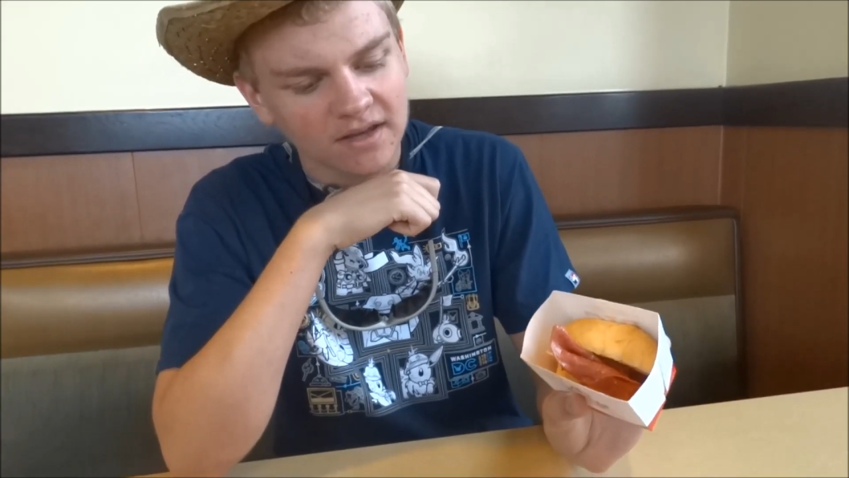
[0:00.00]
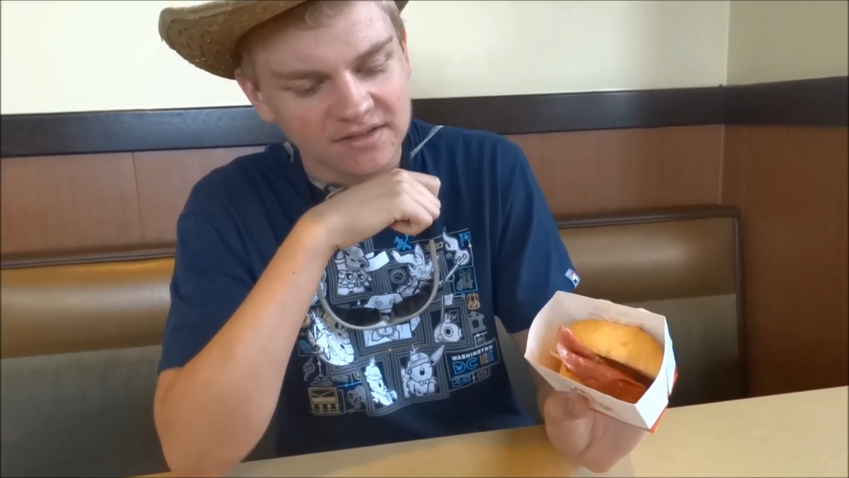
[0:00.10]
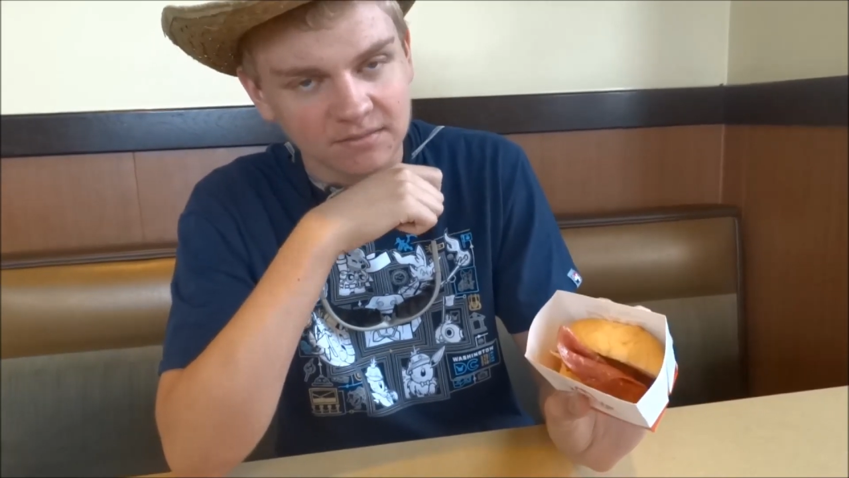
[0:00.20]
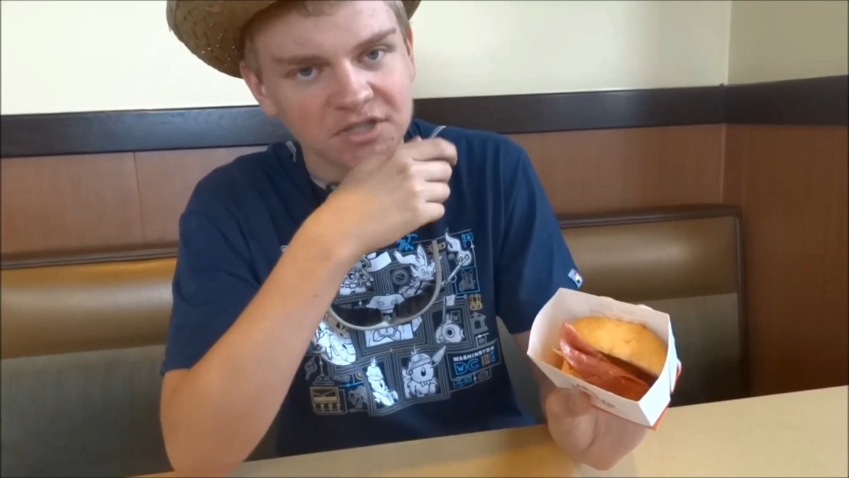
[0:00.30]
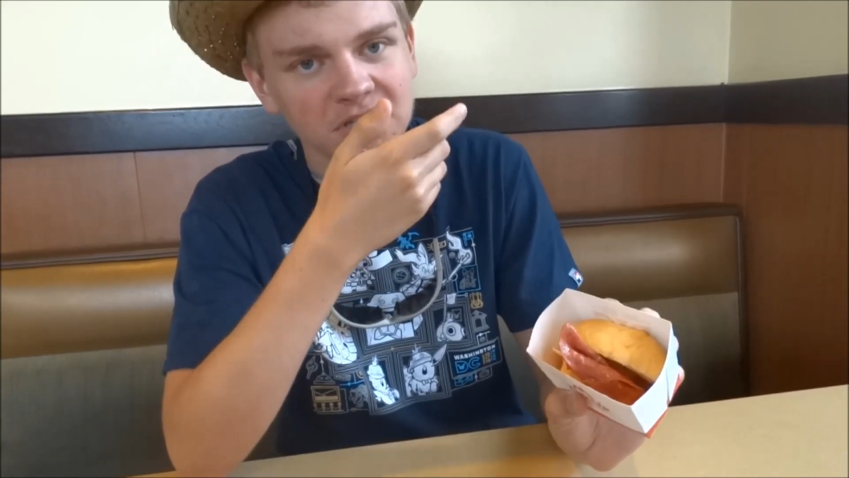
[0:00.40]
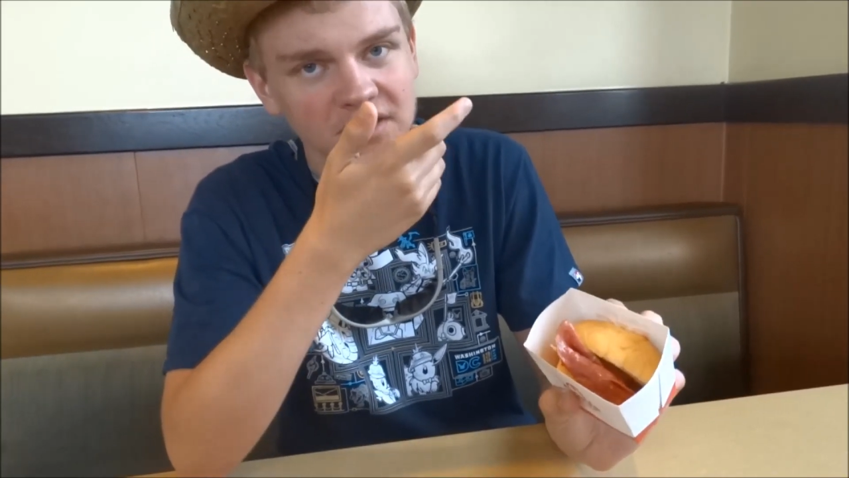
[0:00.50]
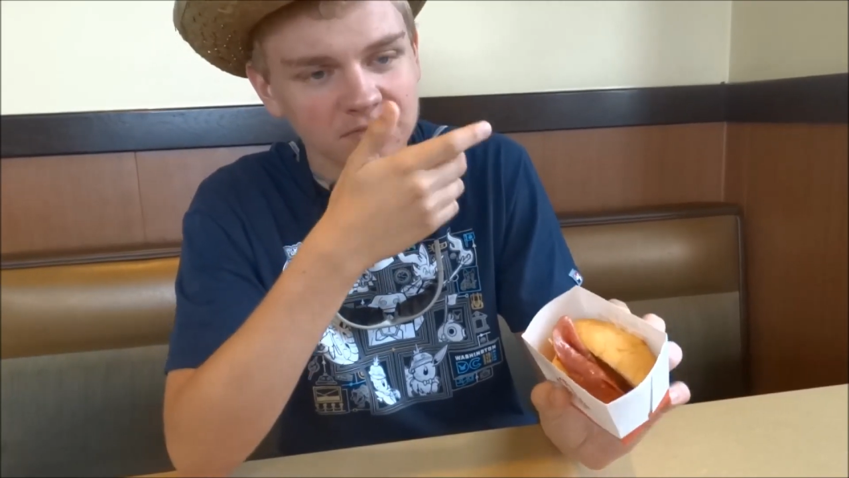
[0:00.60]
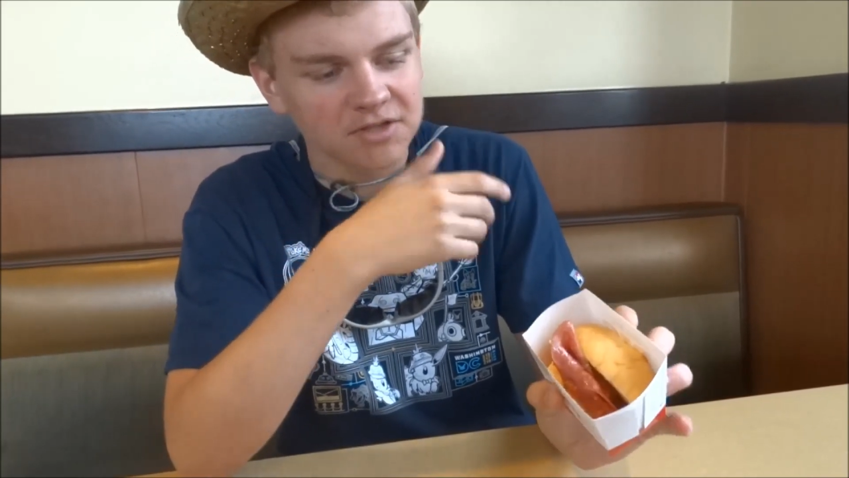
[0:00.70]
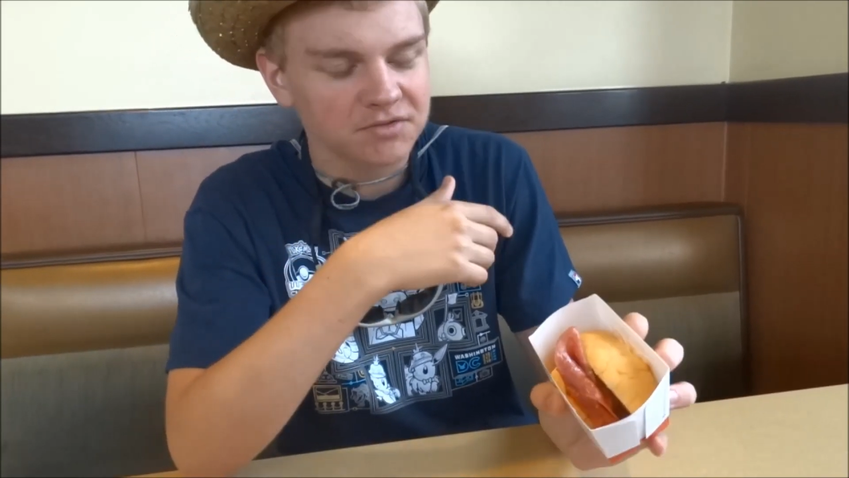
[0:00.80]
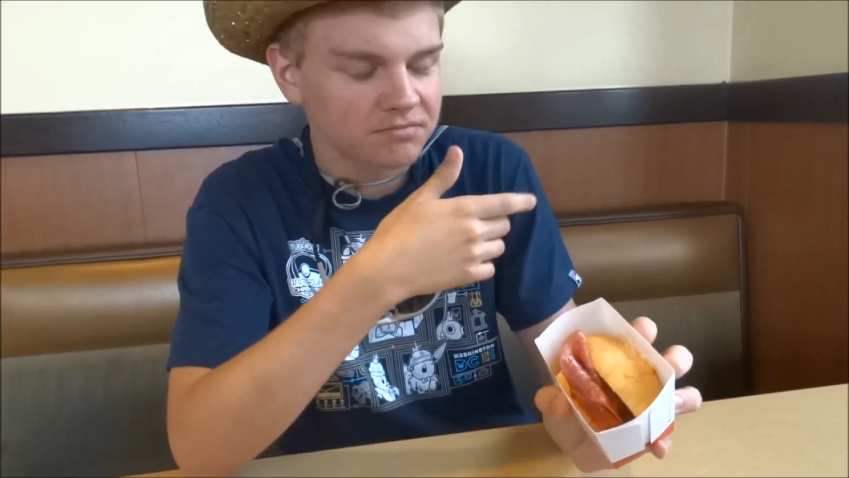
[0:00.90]
and some cheese,
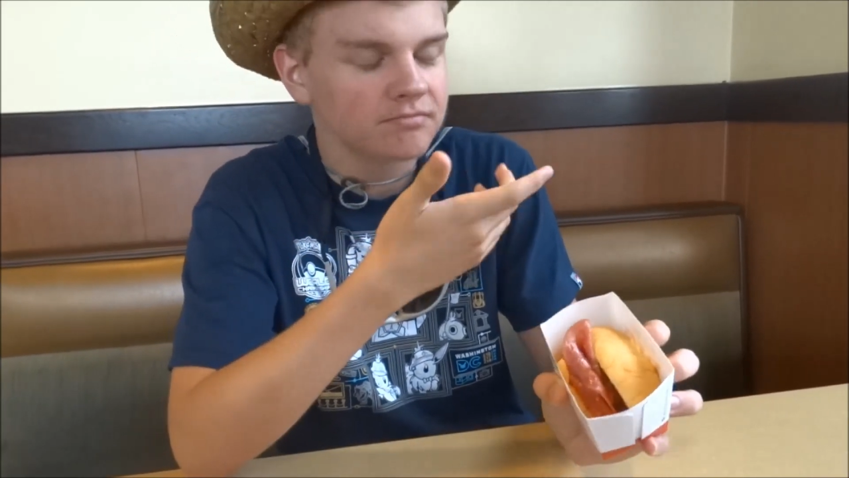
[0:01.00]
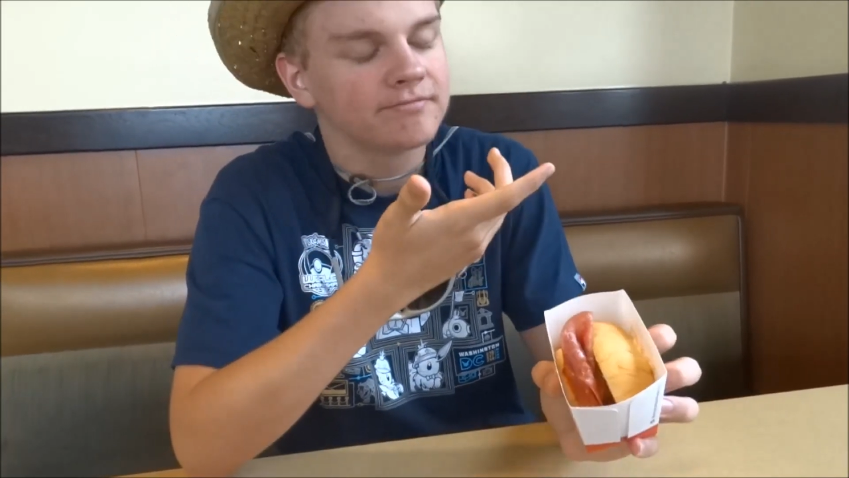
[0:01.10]
which